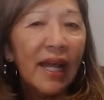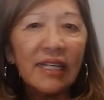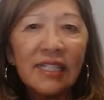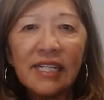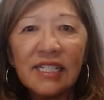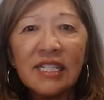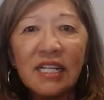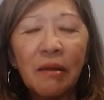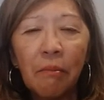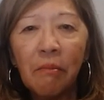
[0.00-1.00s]
It
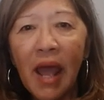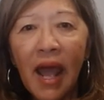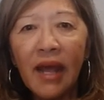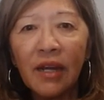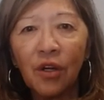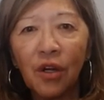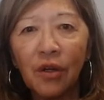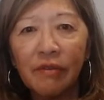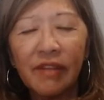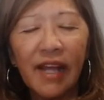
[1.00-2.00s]
doesn't
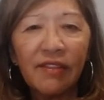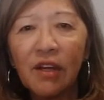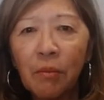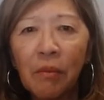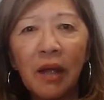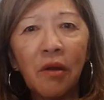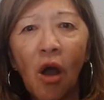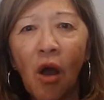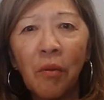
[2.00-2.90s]
matter that there might